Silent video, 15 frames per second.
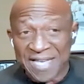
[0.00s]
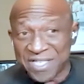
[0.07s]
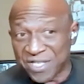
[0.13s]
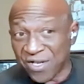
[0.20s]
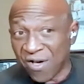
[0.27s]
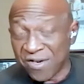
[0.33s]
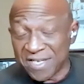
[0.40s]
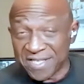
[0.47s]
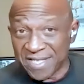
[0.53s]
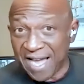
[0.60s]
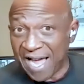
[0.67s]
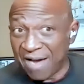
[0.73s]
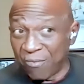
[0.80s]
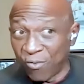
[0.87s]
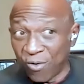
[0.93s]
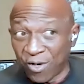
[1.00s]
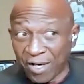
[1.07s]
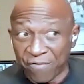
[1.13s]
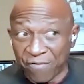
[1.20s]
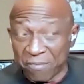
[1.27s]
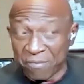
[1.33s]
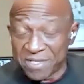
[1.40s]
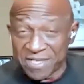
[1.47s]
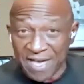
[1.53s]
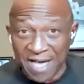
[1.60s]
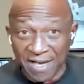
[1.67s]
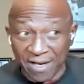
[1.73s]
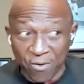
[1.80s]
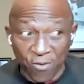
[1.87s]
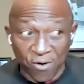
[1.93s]
saw this guy working from the
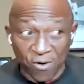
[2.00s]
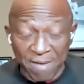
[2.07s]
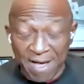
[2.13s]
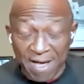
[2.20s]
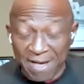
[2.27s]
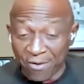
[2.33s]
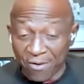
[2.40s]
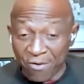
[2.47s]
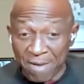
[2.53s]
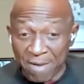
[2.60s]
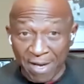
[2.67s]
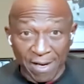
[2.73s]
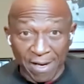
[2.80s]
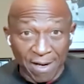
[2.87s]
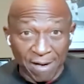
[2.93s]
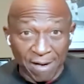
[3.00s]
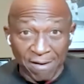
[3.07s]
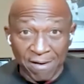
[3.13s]
side corner of my eye. I go, oh, my God.